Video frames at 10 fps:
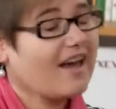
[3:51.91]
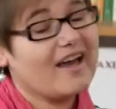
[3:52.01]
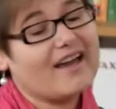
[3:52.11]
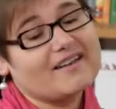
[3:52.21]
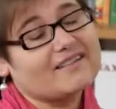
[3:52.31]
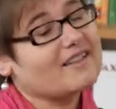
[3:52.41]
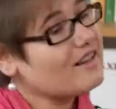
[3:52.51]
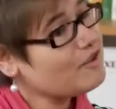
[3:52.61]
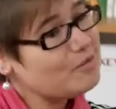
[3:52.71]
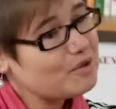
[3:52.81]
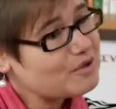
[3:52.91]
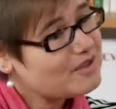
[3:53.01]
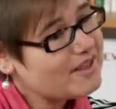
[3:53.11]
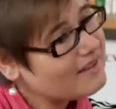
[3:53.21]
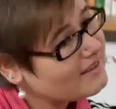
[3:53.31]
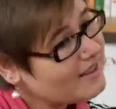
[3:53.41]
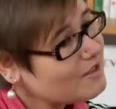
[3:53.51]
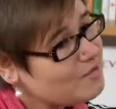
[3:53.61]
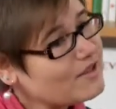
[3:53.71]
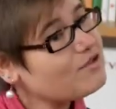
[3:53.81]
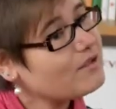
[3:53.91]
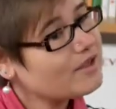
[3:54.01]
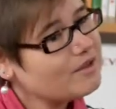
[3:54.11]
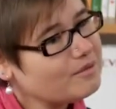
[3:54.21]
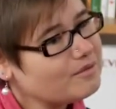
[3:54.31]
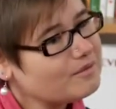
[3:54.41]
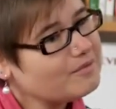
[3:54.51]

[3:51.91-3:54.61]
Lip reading: and the kind of person that is mentoring you.